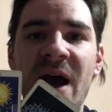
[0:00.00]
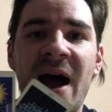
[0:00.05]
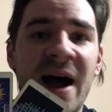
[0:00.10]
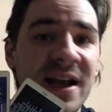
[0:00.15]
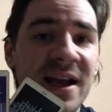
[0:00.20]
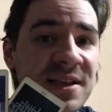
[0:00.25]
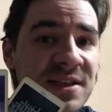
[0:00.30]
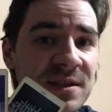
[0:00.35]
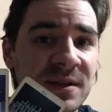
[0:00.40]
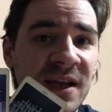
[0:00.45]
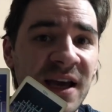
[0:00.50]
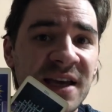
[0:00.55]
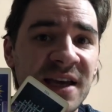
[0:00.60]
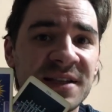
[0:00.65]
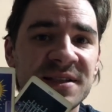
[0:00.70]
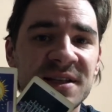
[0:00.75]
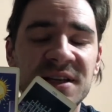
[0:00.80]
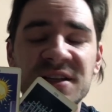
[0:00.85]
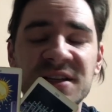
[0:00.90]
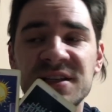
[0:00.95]

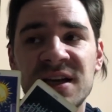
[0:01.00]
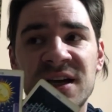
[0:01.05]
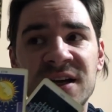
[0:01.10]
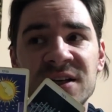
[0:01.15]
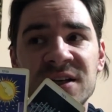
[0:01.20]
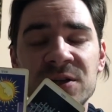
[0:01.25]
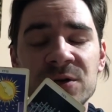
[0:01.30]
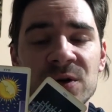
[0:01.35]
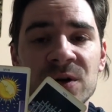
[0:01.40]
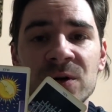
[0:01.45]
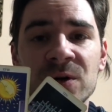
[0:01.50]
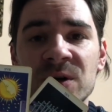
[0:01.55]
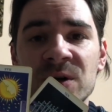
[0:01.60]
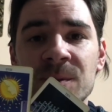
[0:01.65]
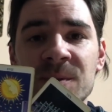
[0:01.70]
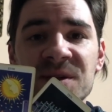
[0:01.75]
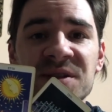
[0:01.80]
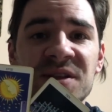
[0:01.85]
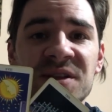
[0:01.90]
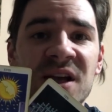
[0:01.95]
isolated and you're going to
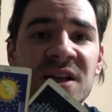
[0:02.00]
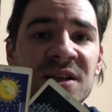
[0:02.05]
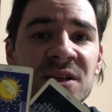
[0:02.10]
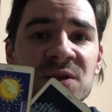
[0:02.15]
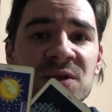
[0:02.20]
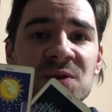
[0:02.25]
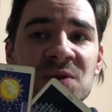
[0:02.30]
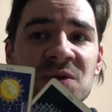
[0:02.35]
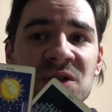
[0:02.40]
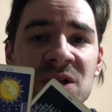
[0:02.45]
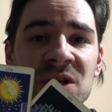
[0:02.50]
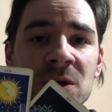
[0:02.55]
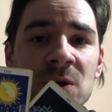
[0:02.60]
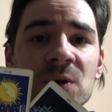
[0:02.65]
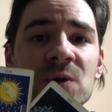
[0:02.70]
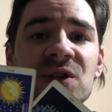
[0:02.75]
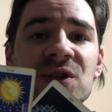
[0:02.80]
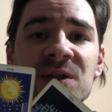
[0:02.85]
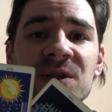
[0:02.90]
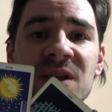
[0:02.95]
be set into
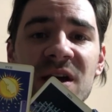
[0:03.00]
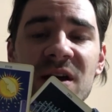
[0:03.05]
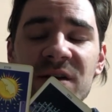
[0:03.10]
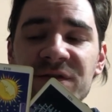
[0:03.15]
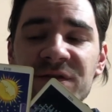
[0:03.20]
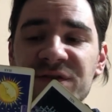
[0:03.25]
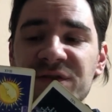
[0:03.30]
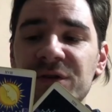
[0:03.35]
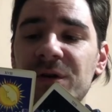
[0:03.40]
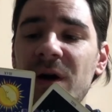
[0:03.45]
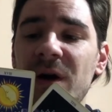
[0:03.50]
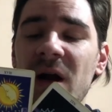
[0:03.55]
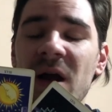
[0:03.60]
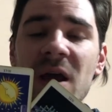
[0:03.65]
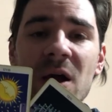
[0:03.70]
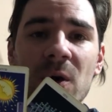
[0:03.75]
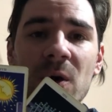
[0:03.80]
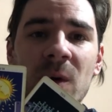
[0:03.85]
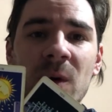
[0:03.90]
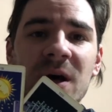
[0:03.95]
seclusion therefore
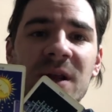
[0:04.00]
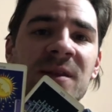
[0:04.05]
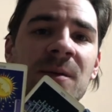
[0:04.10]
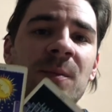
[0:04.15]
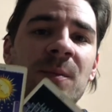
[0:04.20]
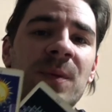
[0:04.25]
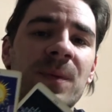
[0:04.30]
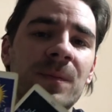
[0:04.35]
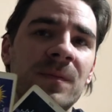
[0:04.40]
what the